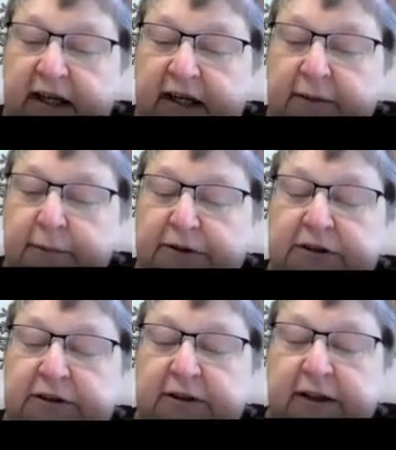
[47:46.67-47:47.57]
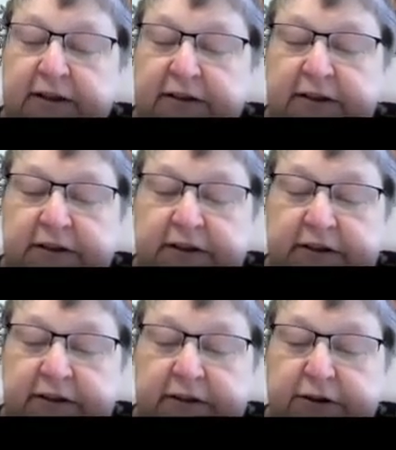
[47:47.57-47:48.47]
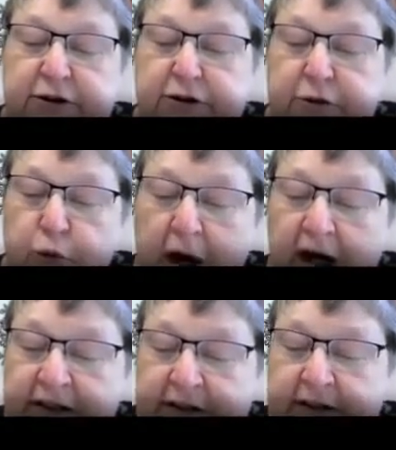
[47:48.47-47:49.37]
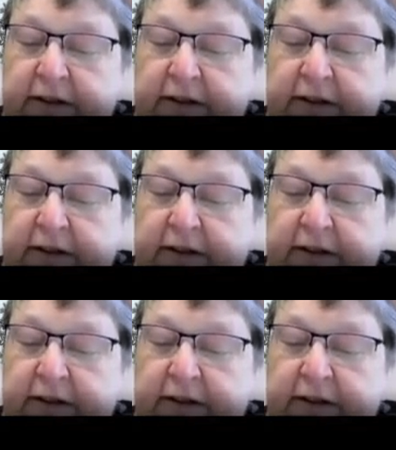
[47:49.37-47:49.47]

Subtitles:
element here like this in this Y,